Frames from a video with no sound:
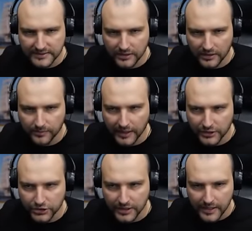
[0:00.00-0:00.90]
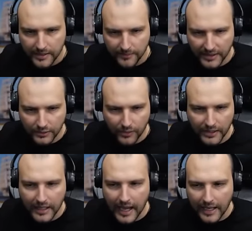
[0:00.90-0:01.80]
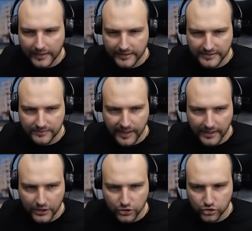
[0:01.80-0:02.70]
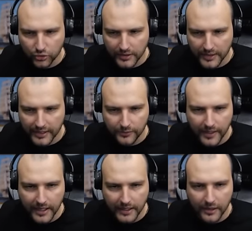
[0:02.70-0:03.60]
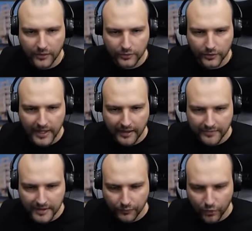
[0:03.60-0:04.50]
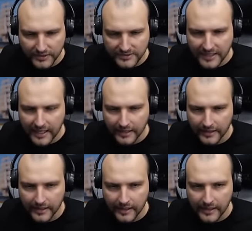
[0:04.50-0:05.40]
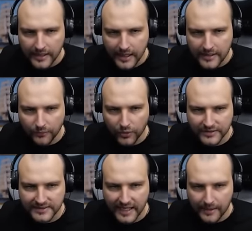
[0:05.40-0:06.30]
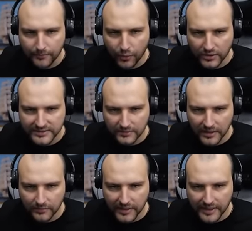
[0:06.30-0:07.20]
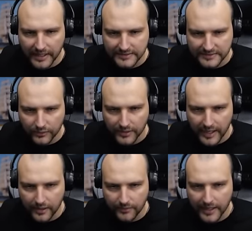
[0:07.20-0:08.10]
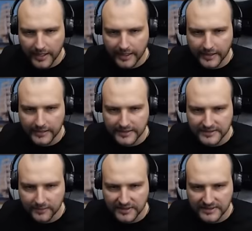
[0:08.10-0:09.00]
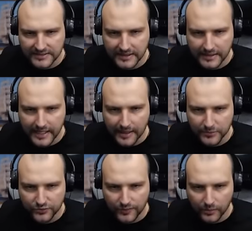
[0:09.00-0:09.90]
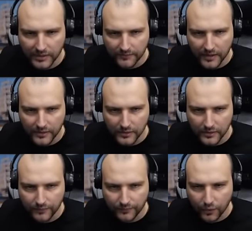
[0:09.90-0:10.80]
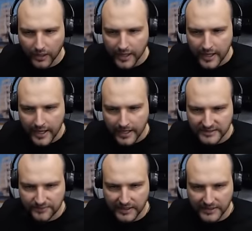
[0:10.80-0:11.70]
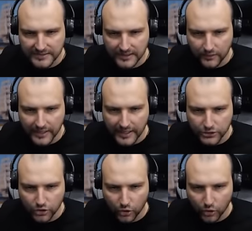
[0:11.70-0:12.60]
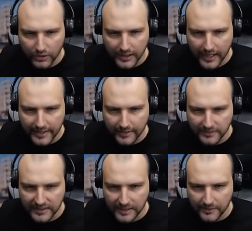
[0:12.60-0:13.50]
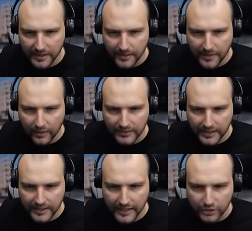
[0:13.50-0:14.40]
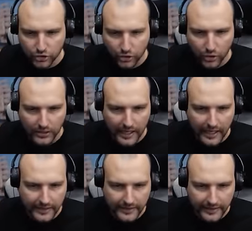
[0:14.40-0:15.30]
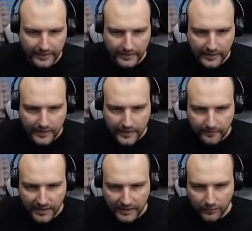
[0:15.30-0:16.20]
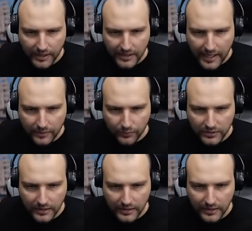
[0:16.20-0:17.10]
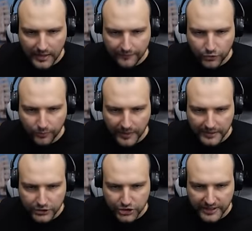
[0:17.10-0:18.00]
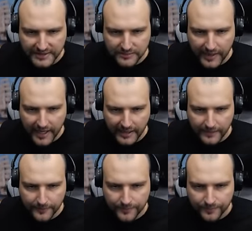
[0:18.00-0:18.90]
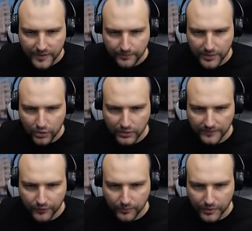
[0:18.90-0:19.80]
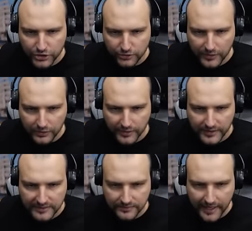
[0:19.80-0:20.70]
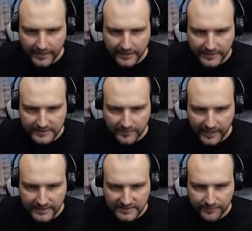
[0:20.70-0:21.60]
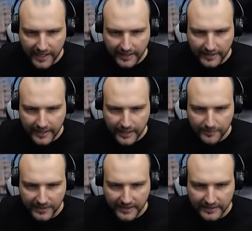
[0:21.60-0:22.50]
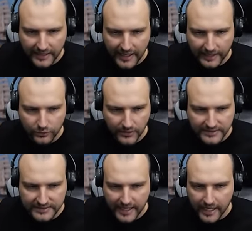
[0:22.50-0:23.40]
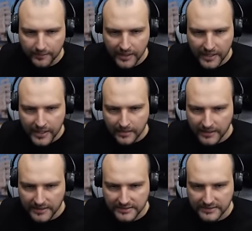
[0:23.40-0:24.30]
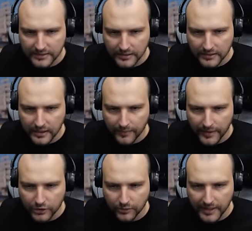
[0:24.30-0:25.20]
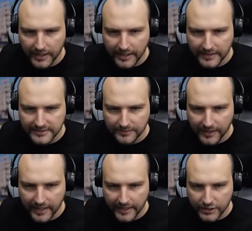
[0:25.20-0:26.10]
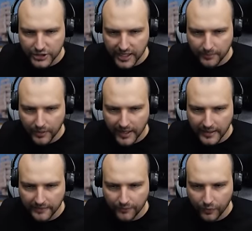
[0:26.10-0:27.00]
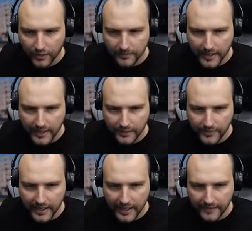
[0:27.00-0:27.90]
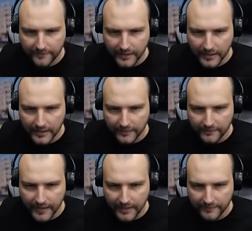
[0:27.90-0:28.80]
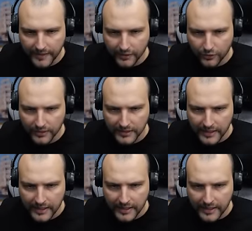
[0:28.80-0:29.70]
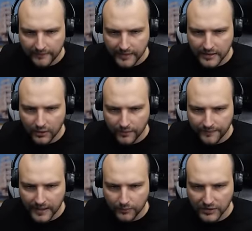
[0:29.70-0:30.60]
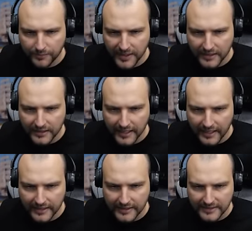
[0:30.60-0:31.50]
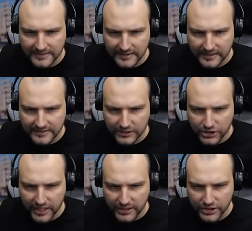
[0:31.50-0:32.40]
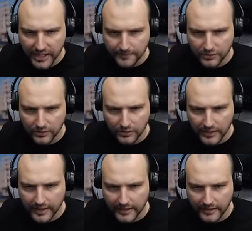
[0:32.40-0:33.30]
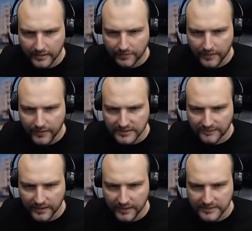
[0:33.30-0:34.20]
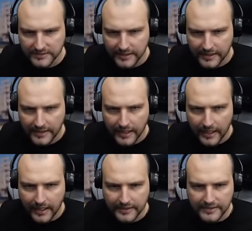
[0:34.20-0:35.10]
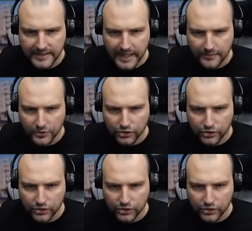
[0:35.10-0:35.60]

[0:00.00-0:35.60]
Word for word: Not much. Meanwhile, Arta is making sure that we are going to have the worst tank, uh, the worst time possible, but that's okay. We are getting some assisting damage from 114 SP, so that's all I am dreaming about and that's all I need. Meanwhile, I would love to punish his mate beautiful punishment to his mate. His mate is panicking a bit and trying to escape, but this is not going to be easy by any shape or any form, and we are feeling very, very good. Even though if he would peak like this, it doesn't change absolutely anything for us fellas uh, this game is